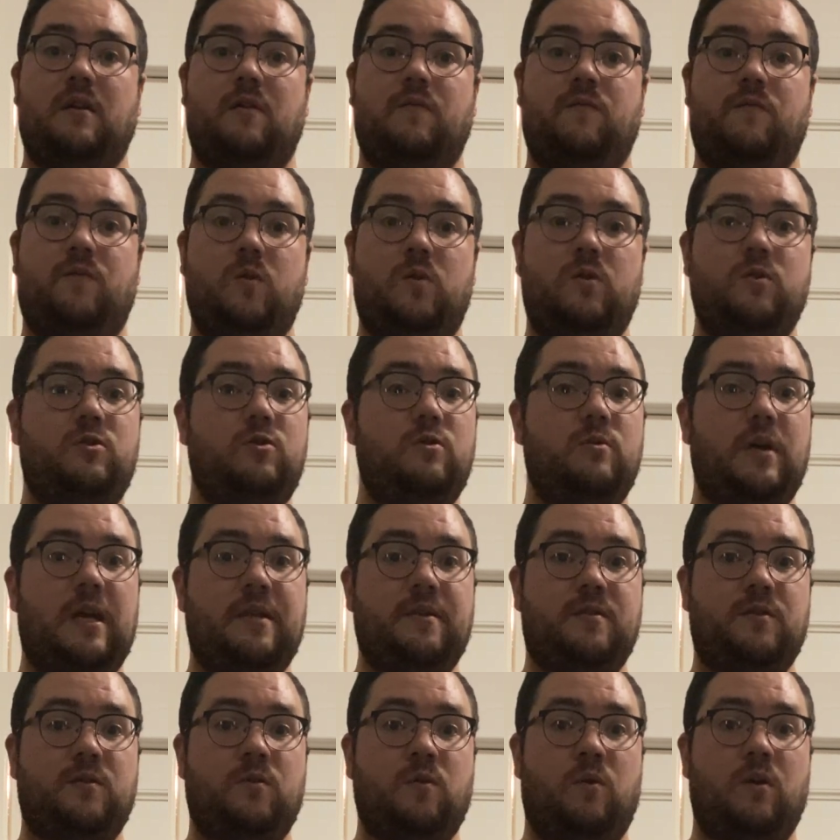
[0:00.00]
Fukujuen
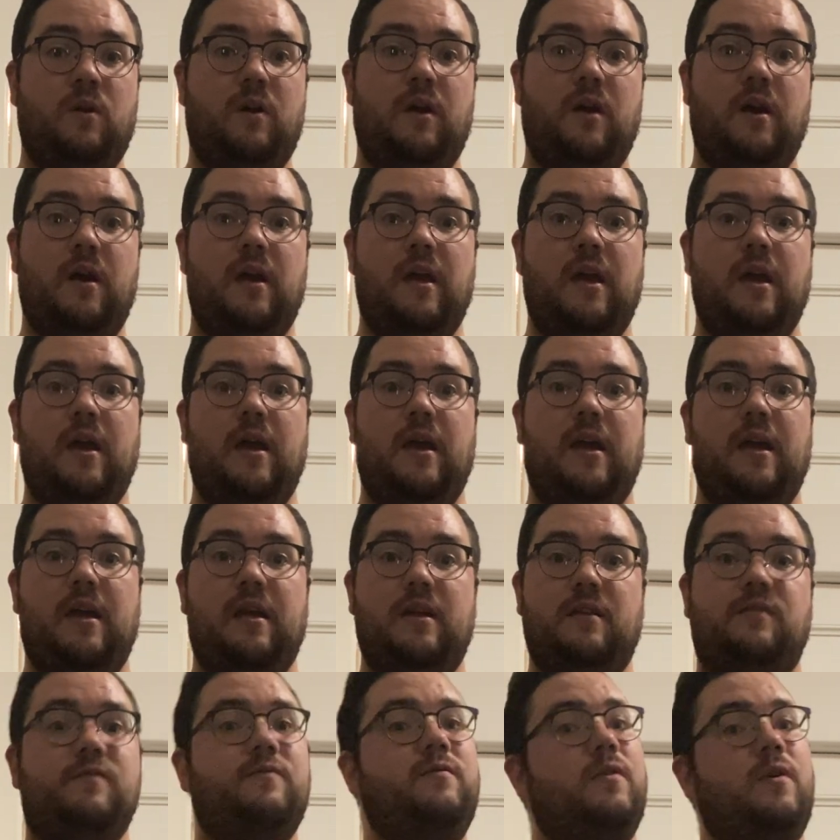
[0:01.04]
store.
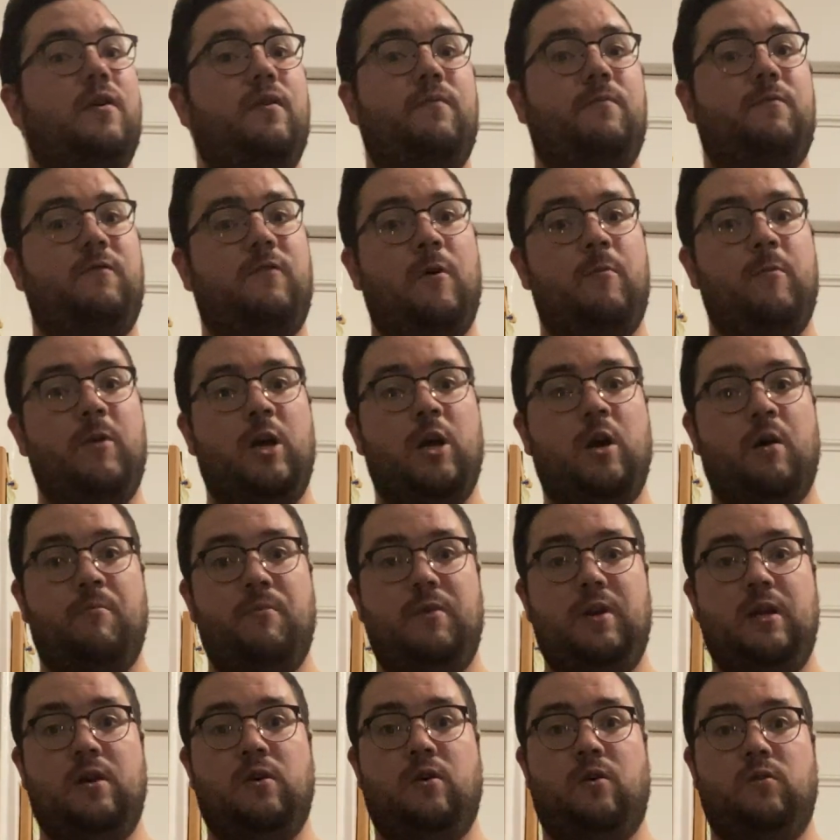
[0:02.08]
It's from a
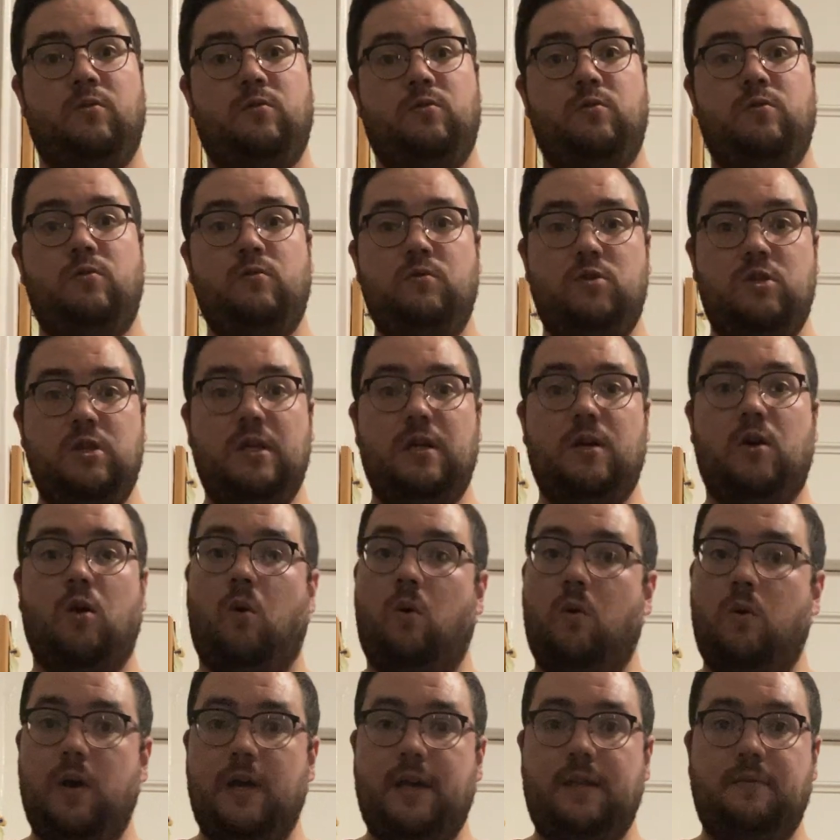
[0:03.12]
company called Uji
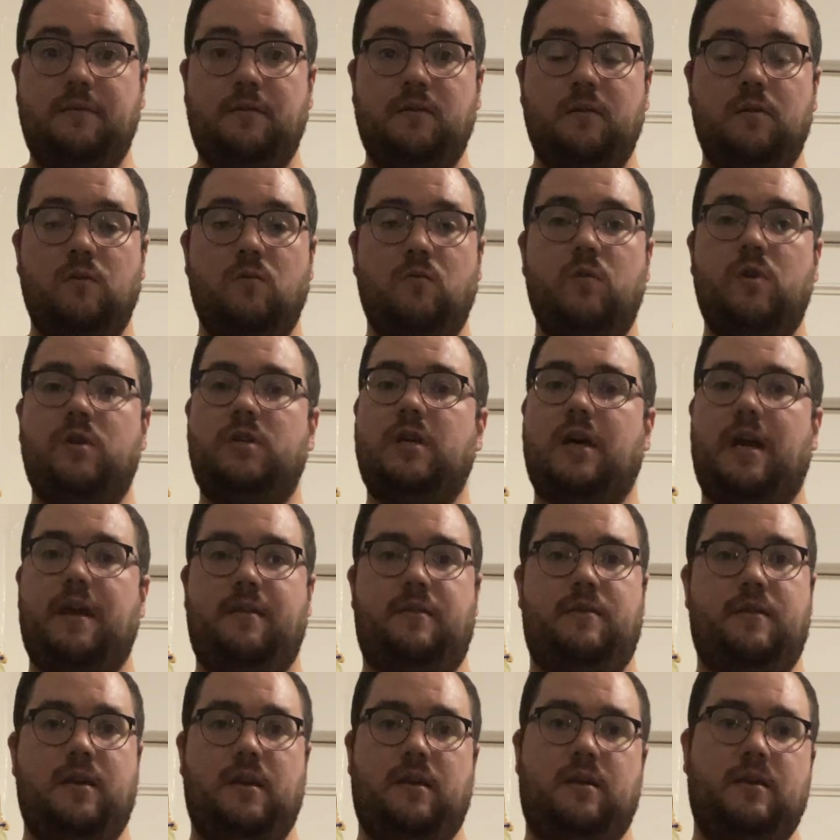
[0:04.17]
Koen, which I
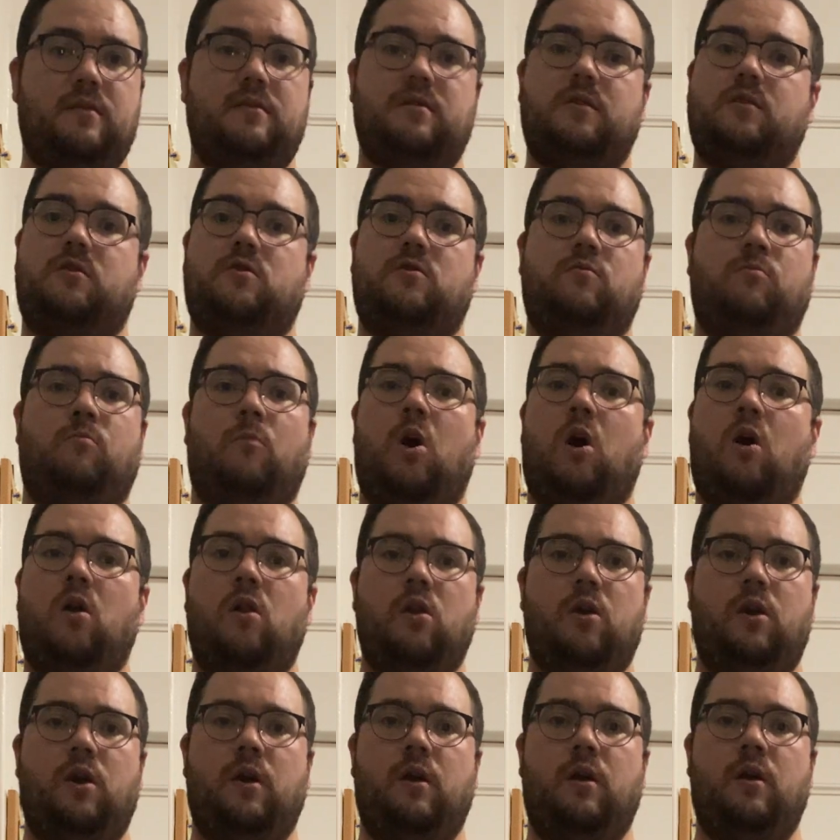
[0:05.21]
think is a
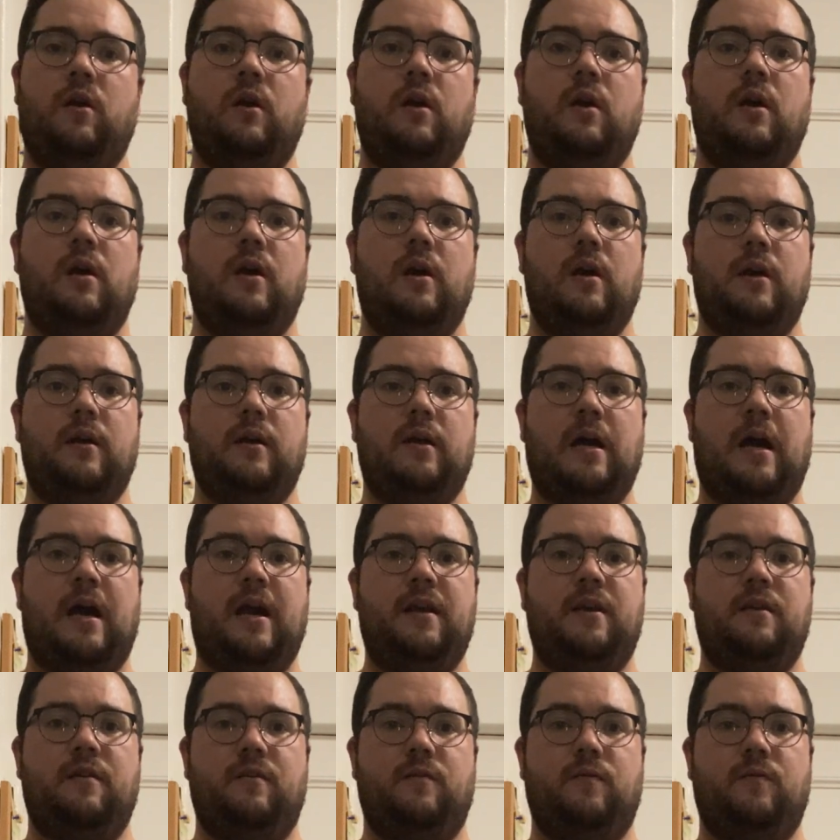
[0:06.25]
smaller
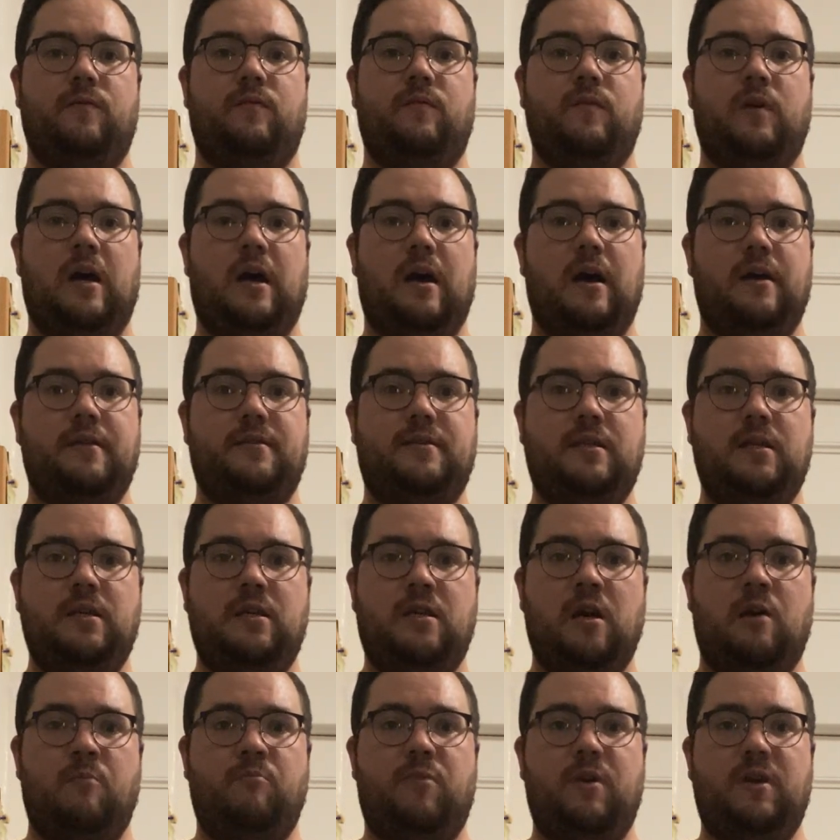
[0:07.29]
kind of tea
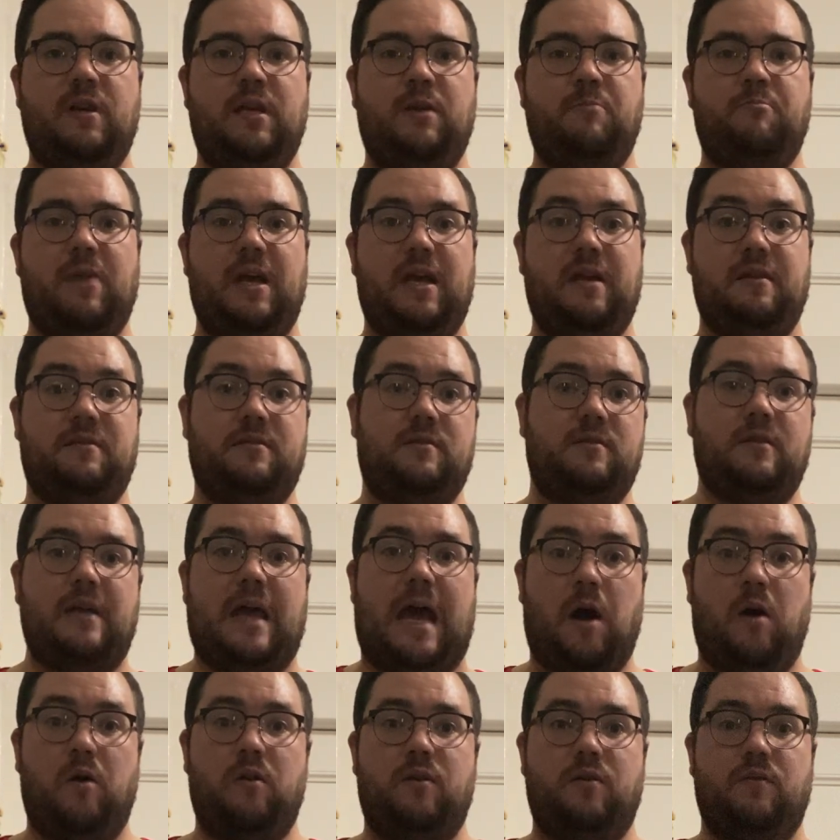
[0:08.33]
company based
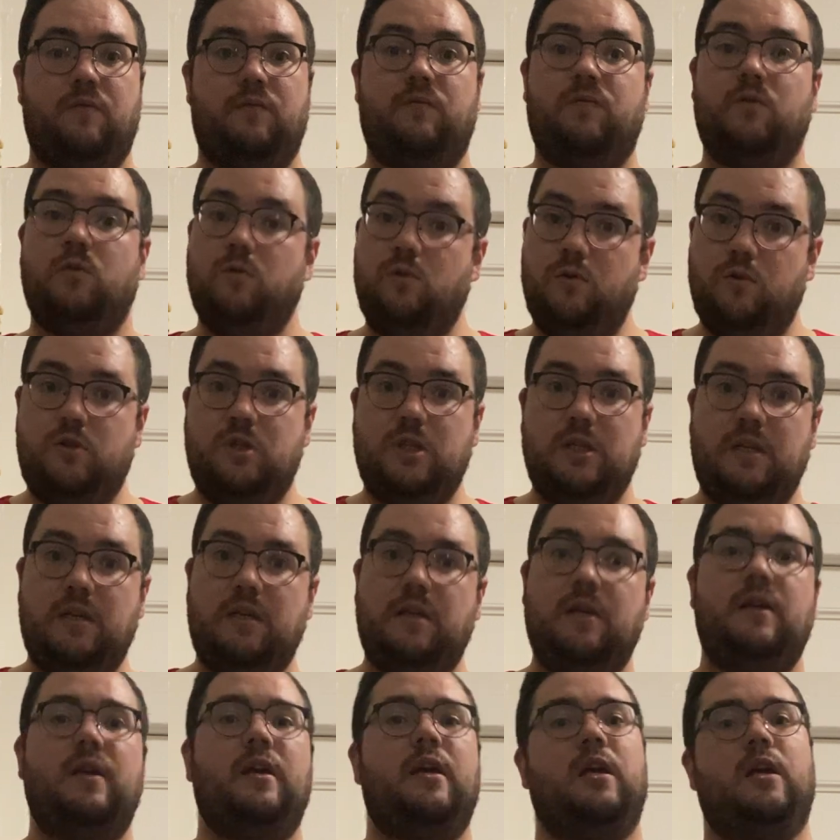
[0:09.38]
out of Uji
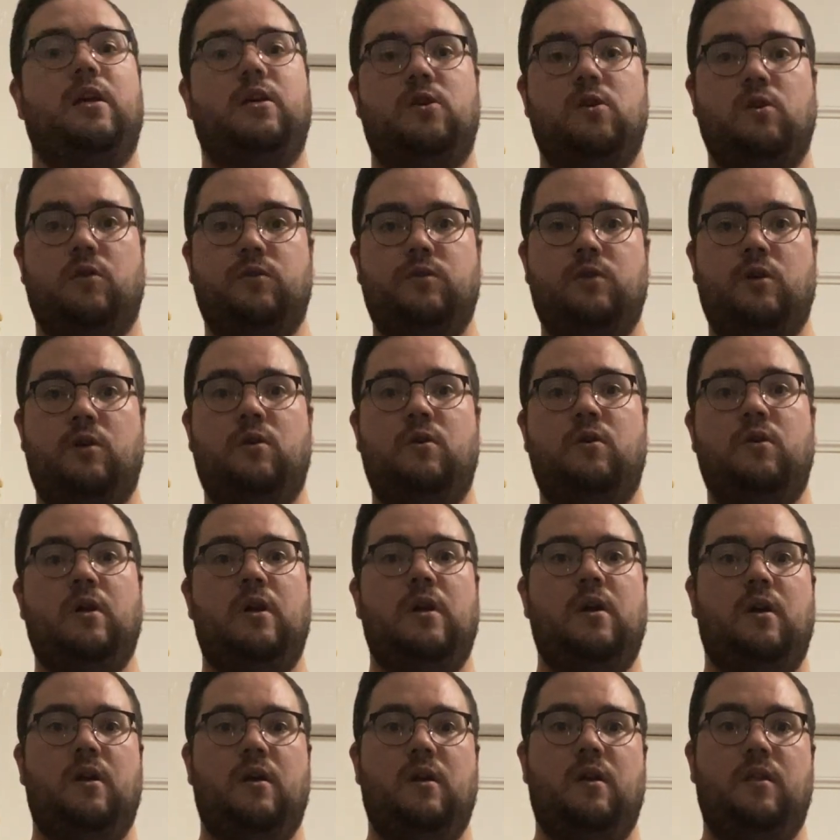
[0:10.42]
in Kyoto,
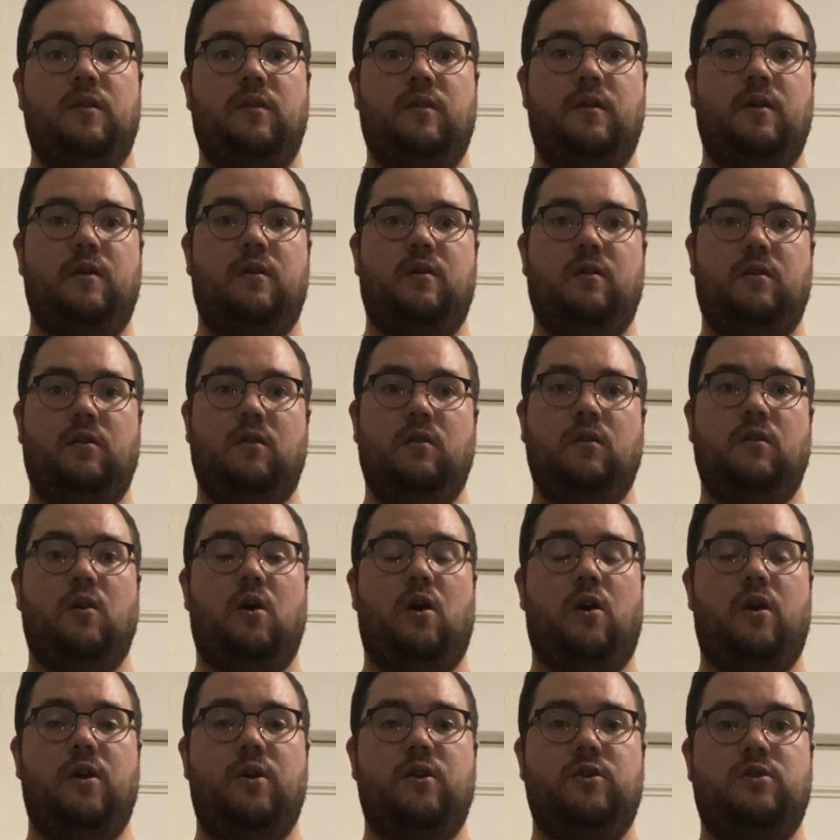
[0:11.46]
the
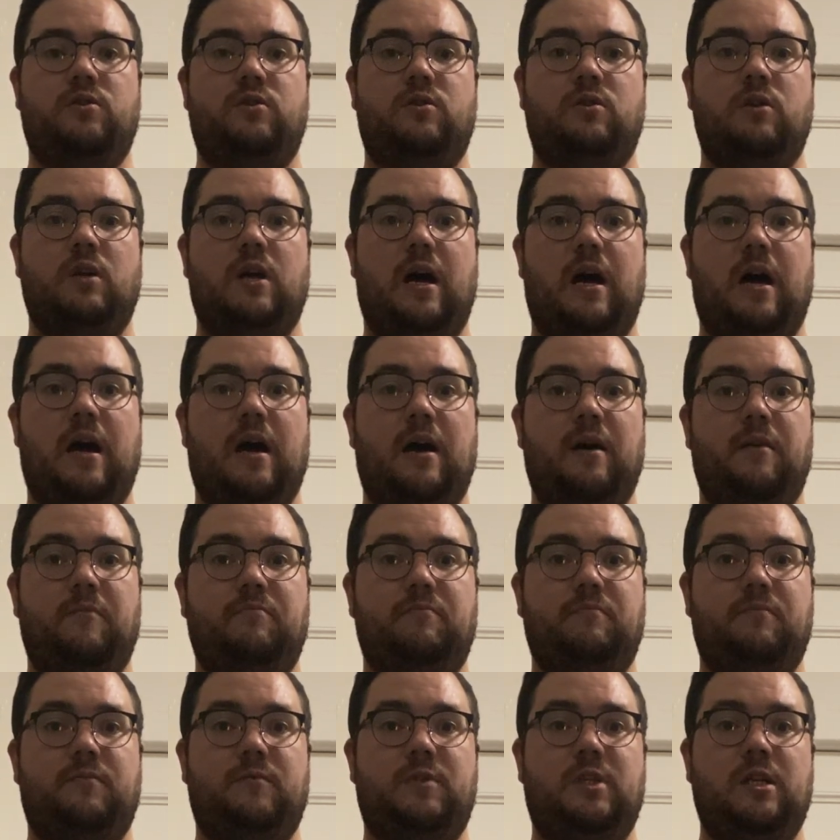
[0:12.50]
large
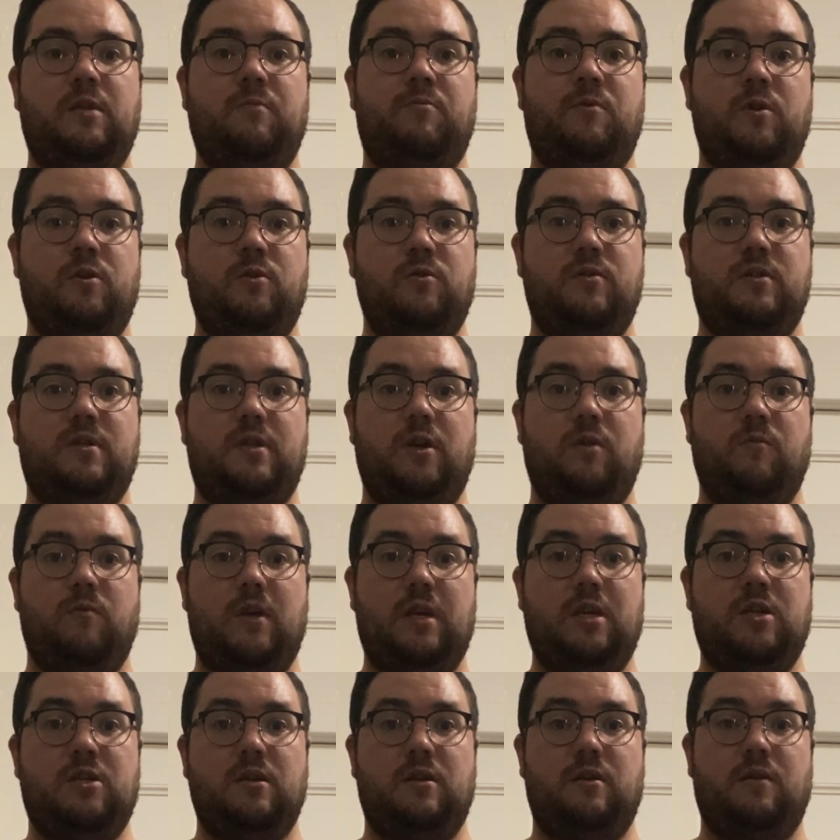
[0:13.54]
tea producing
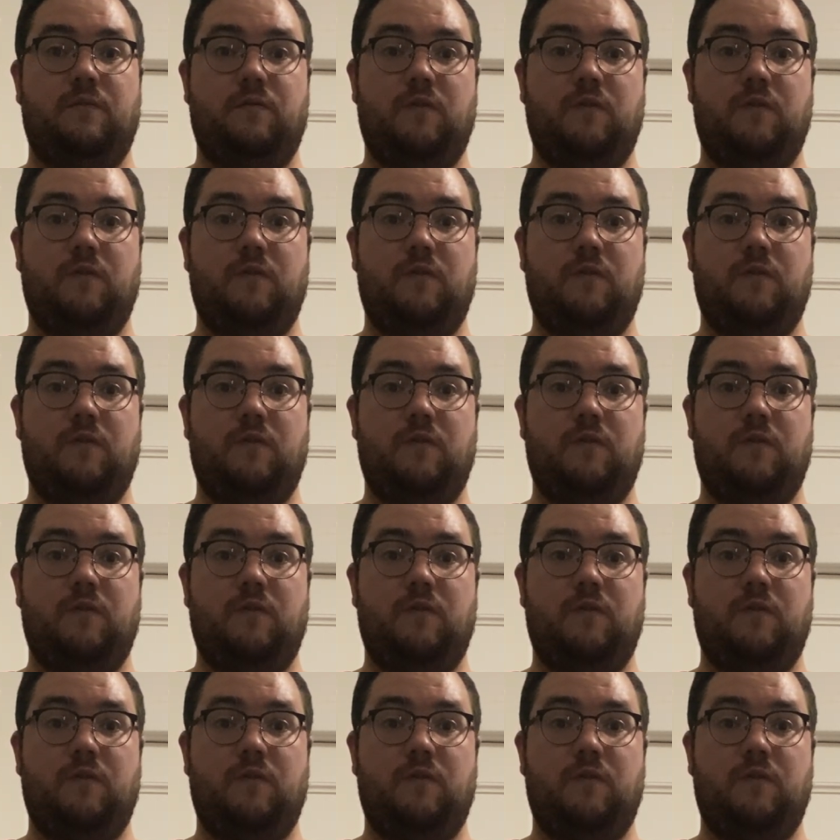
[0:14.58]
region